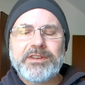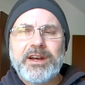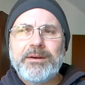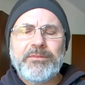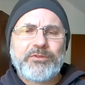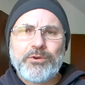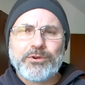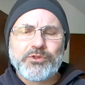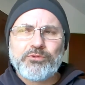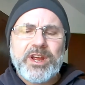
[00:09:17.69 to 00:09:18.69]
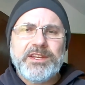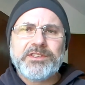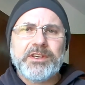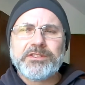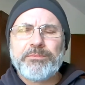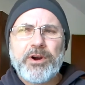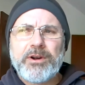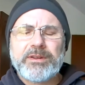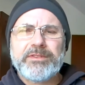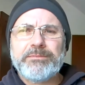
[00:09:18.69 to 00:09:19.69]
Of course, race is a
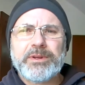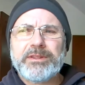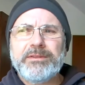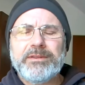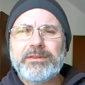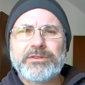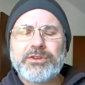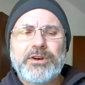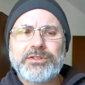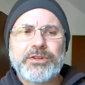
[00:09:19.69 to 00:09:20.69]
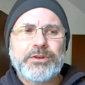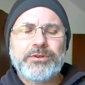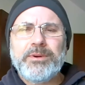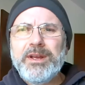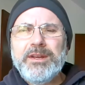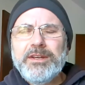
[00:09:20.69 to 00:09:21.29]
part of it, but there's also